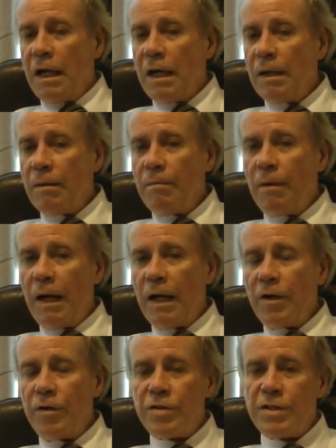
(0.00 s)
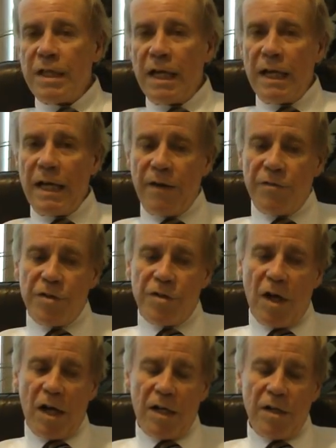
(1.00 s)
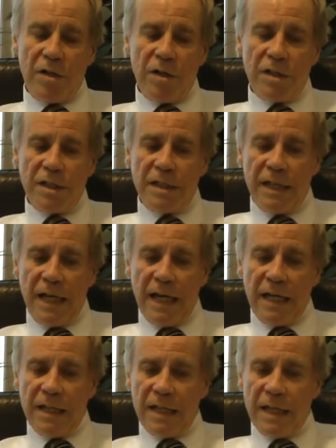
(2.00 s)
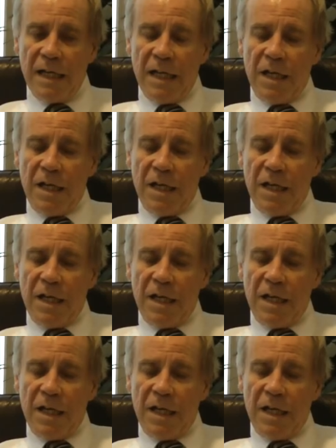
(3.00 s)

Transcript: Um, I understand after talking to her today that